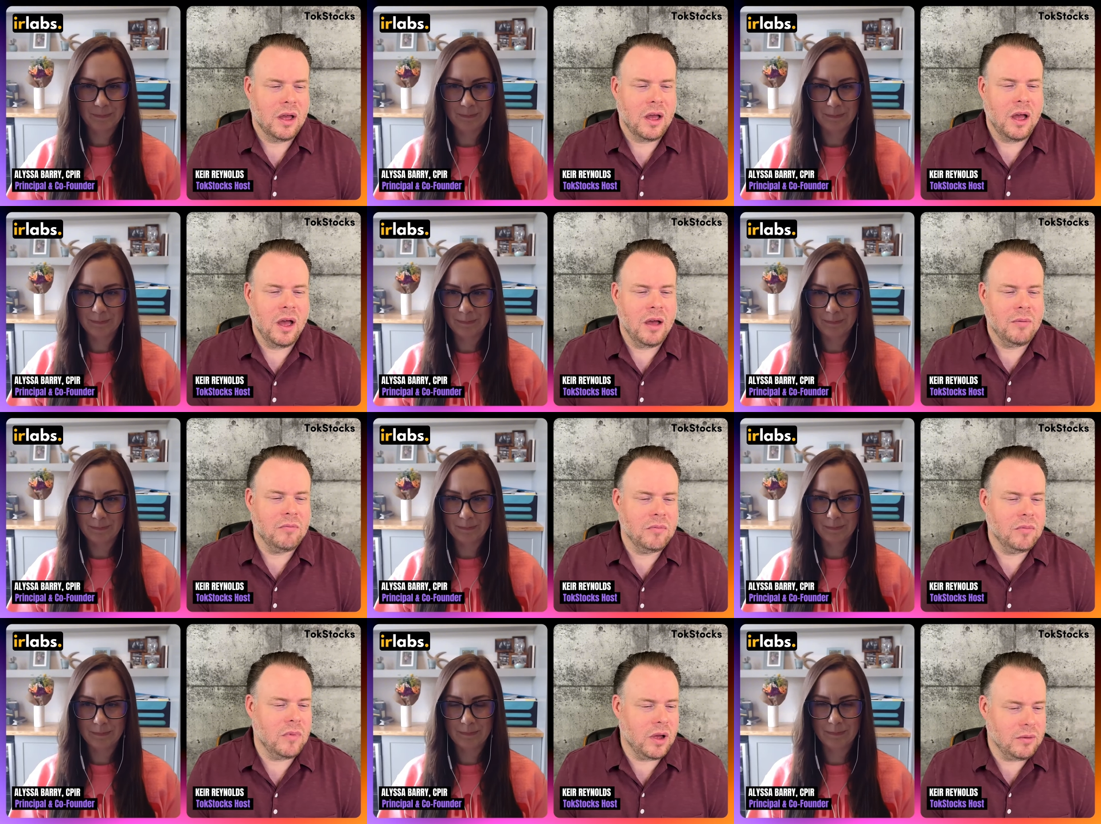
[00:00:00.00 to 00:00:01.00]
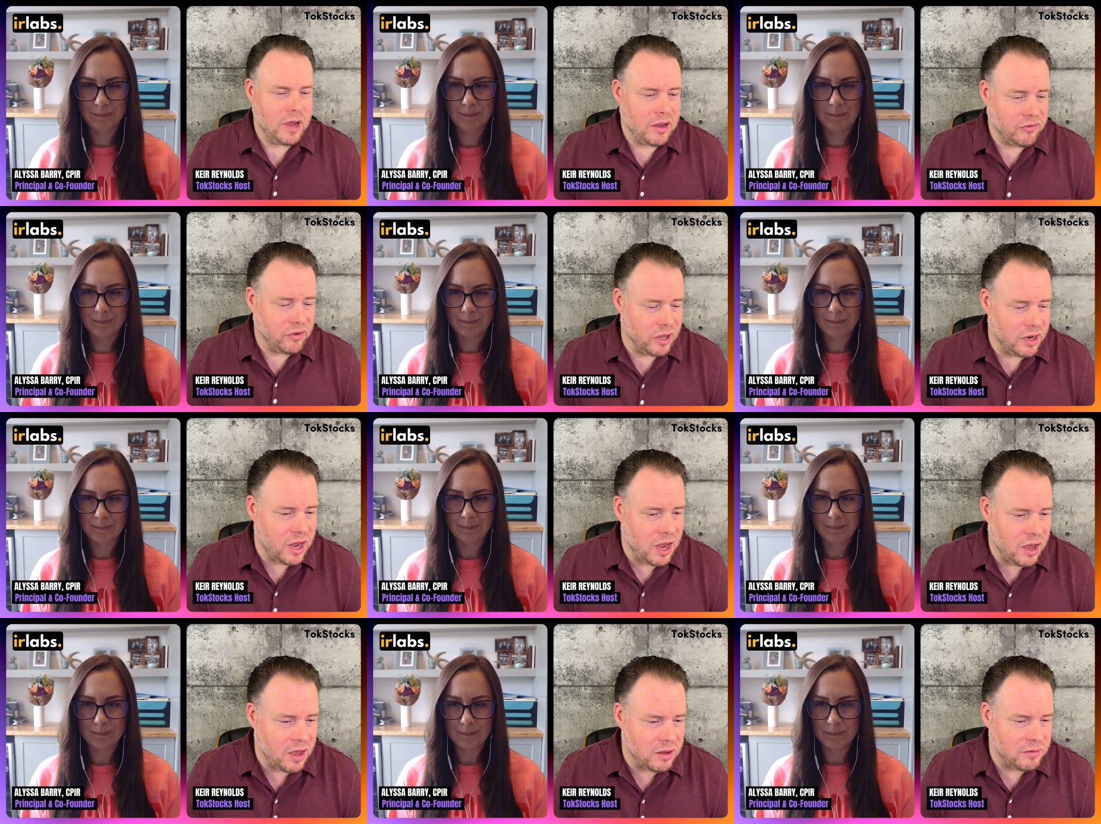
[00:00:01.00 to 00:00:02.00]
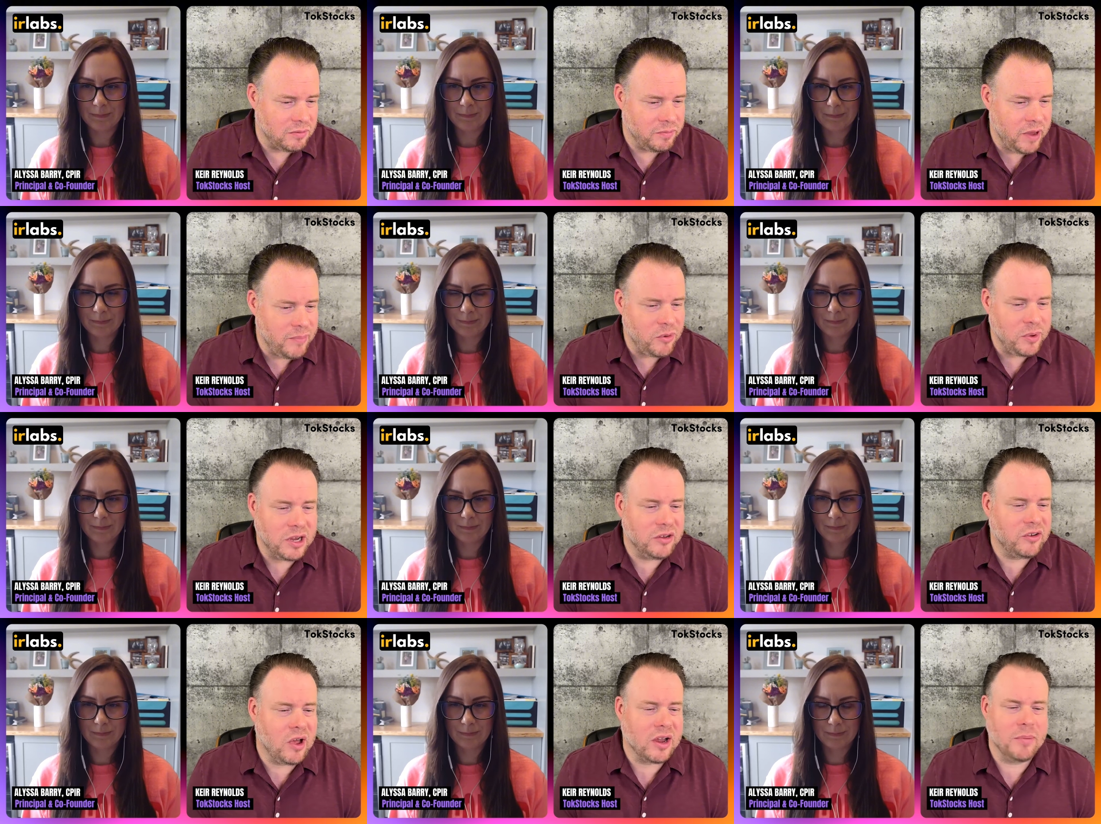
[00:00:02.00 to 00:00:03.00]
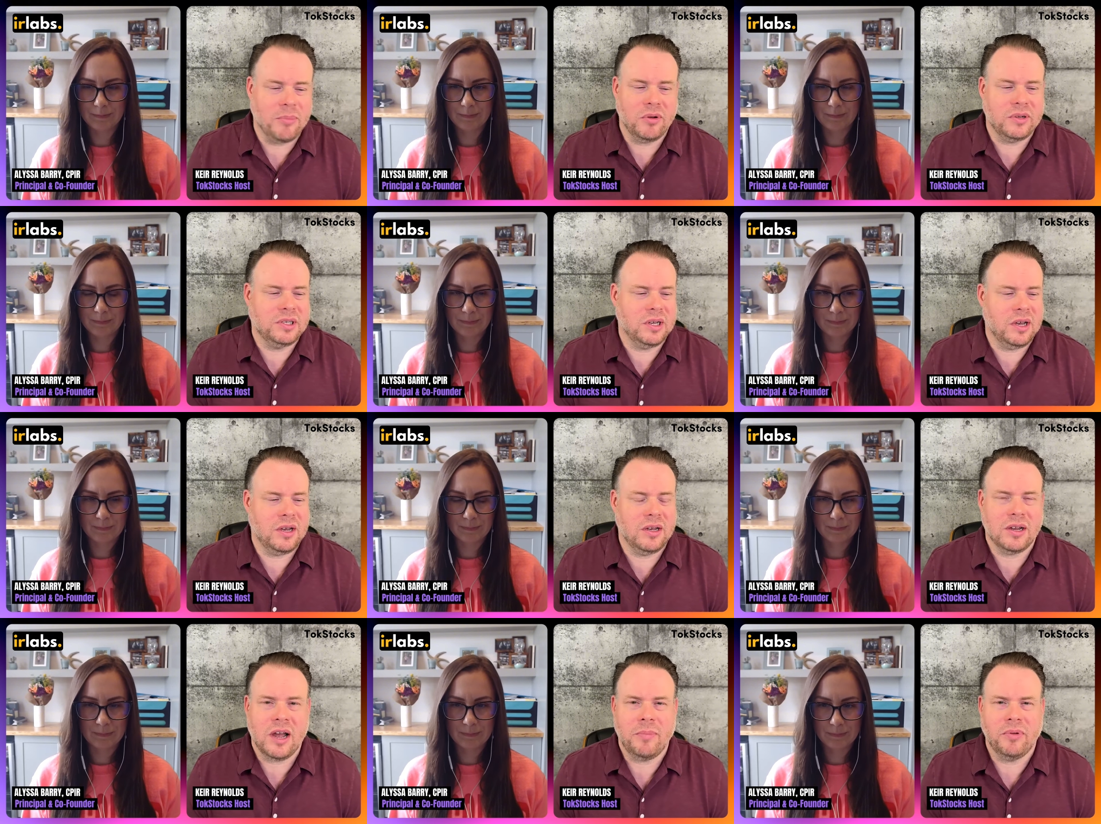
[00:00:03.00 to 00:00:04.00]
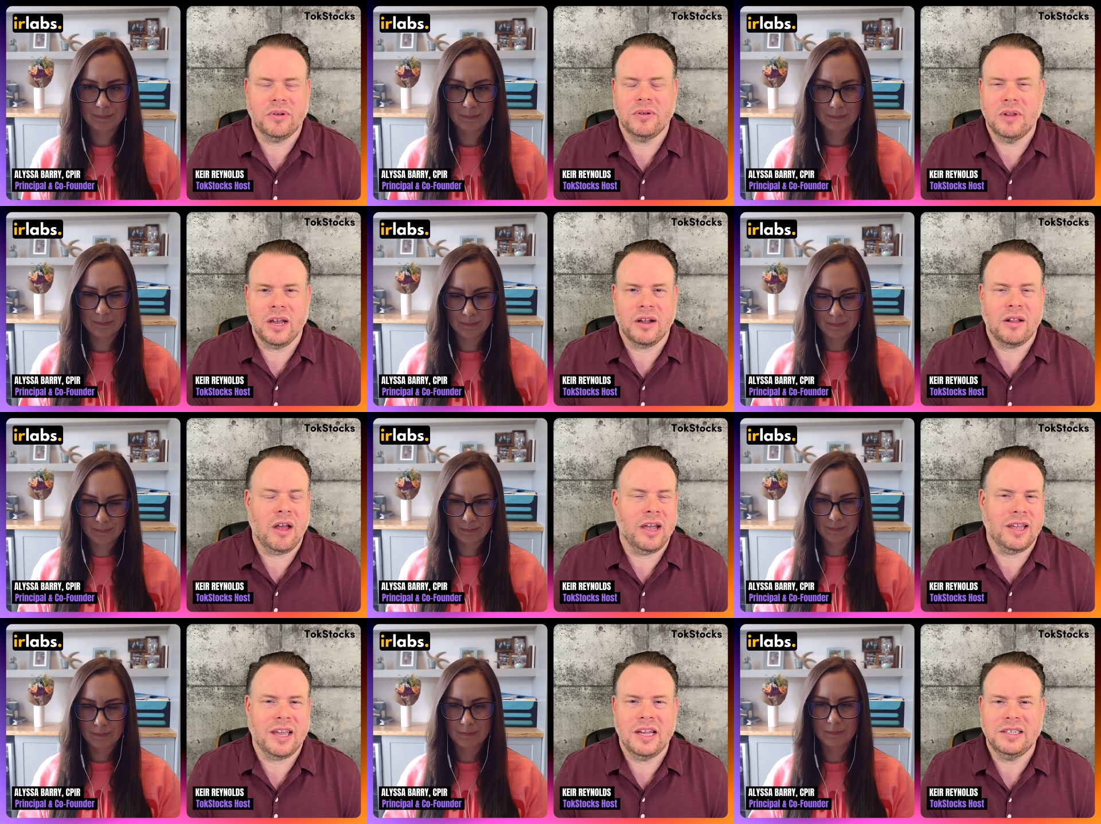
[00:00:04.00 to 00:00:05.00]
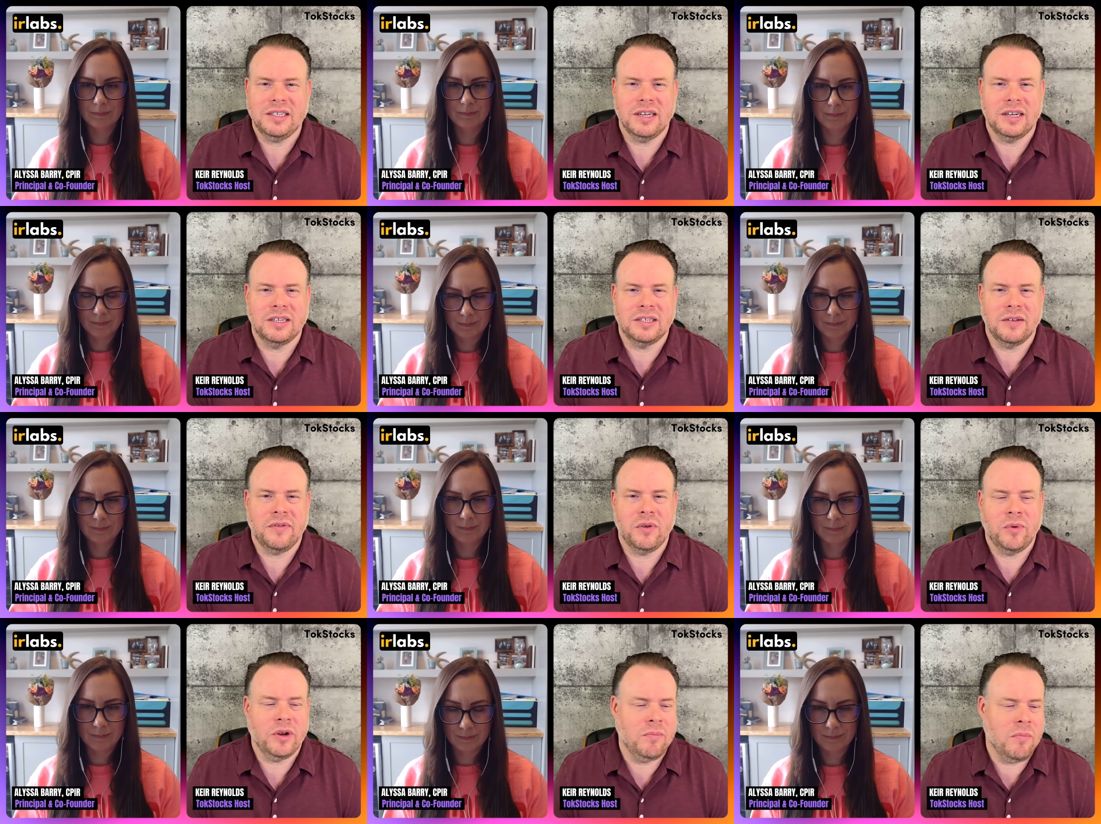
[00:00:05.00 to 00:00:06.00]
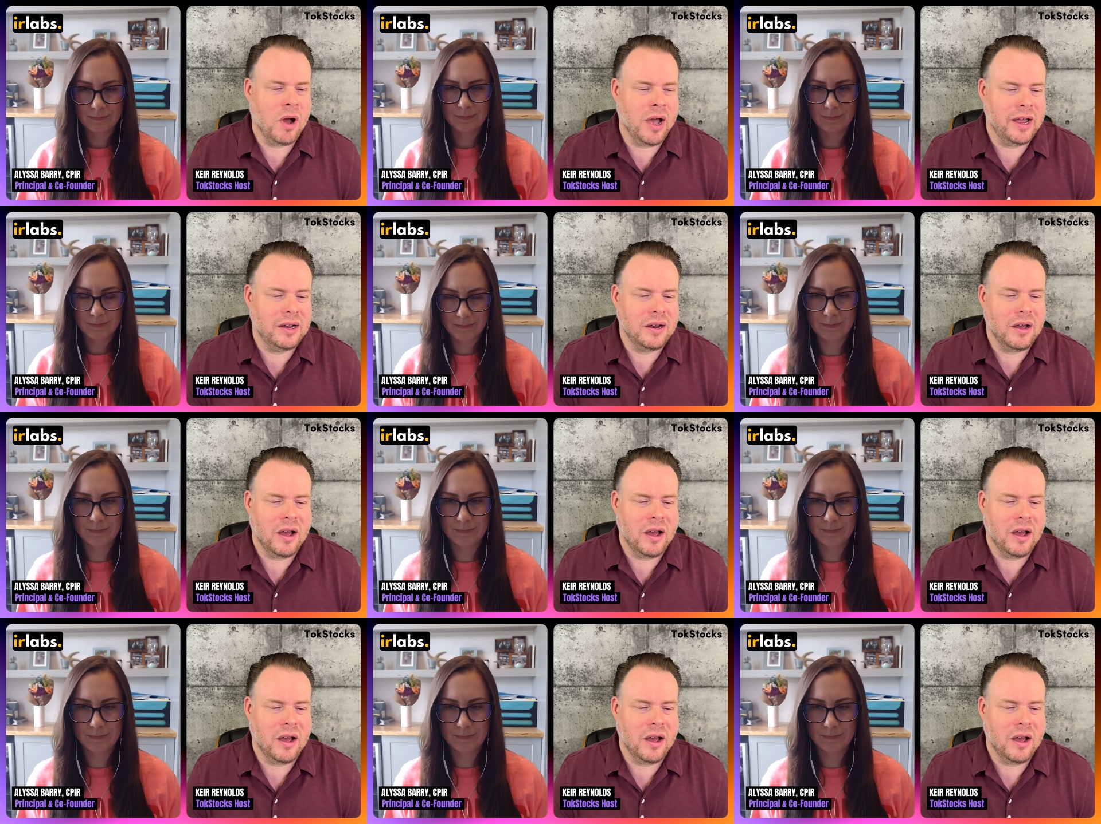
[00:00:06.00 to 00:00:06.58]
Speaker 1: Um, Excellent. Uh, maybe we could talk about uh, a couple like client case studies, if you wouldn't mind.